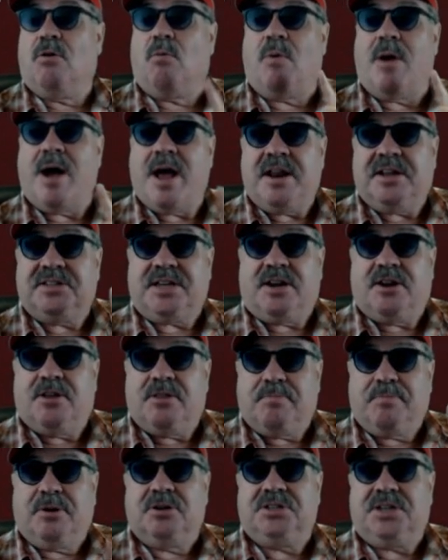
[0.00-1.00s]
Why does that
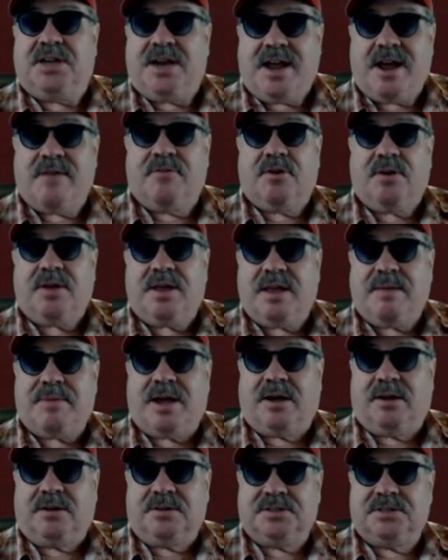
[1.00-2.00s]
other person have her
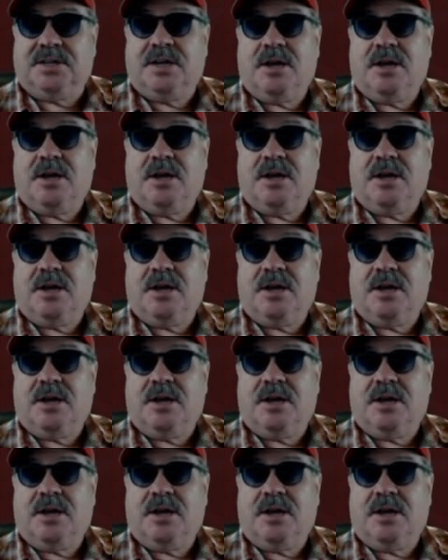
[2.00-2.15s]
emails?